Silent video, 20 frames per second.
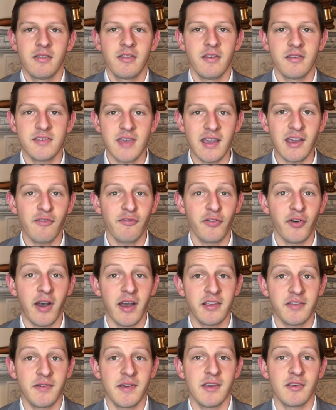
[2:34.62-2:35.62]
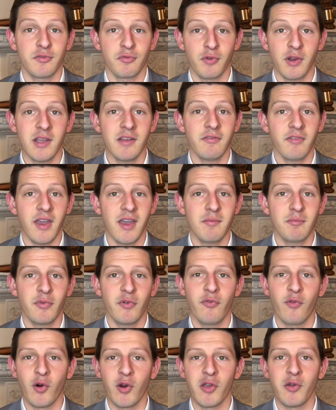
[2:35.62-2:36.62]
The second philosophy is reinvent
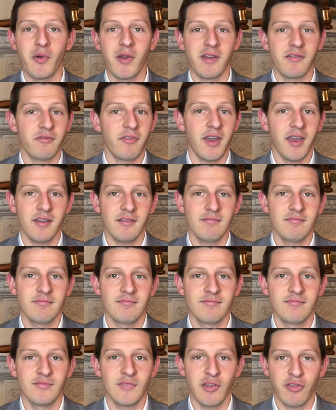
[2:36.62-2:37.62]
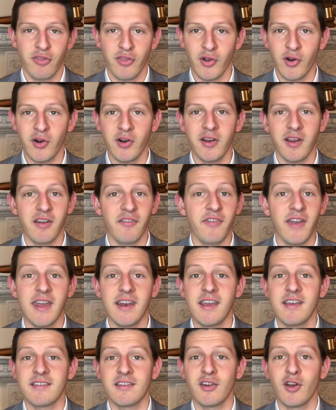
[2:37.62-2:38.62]
before you invent. The third, an
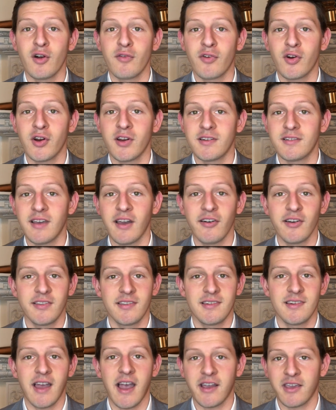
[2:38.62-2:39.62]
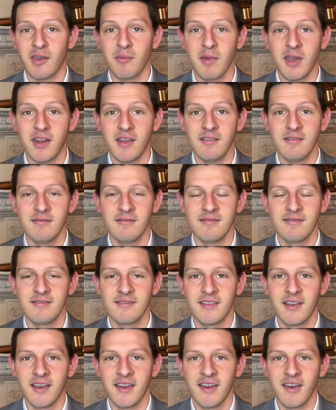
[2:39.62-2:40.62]
event isn't over until it's documented.
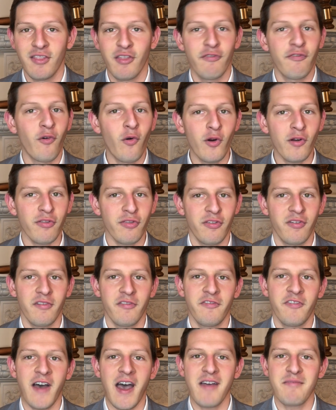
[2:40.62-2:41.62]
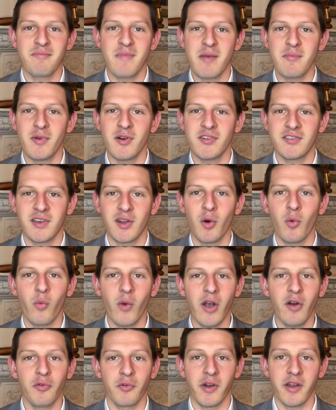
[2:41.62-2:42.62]
The fourth, 5 members at a
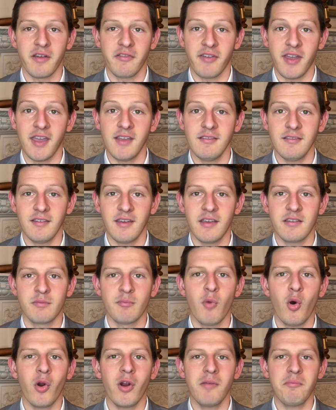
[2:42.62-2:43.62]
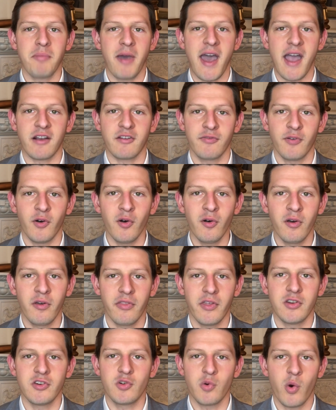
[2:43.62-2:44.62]
well-run event is more impactful
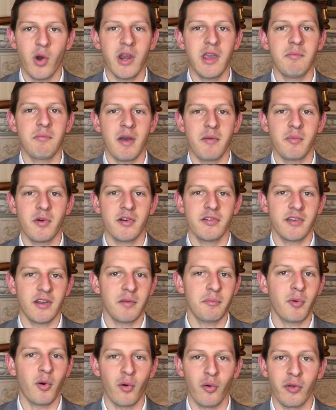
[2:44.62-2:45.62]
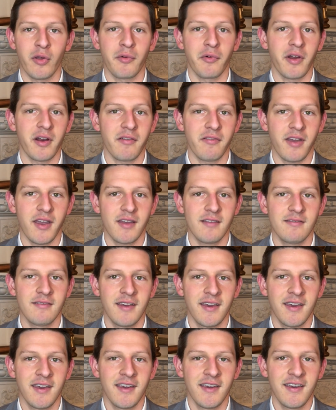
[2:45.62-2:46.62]
than 20 members at a poorly run event.
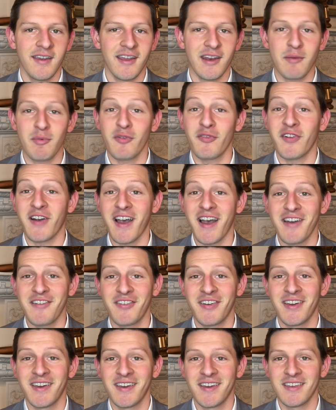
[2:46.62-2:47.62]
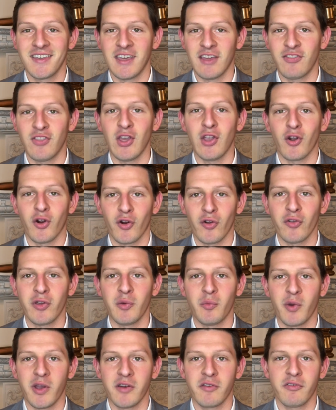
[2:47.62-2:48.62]
And number 5, get the early
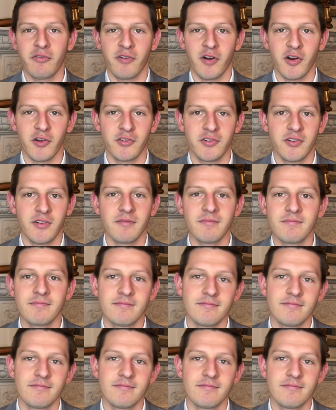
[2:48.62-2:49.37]
win first.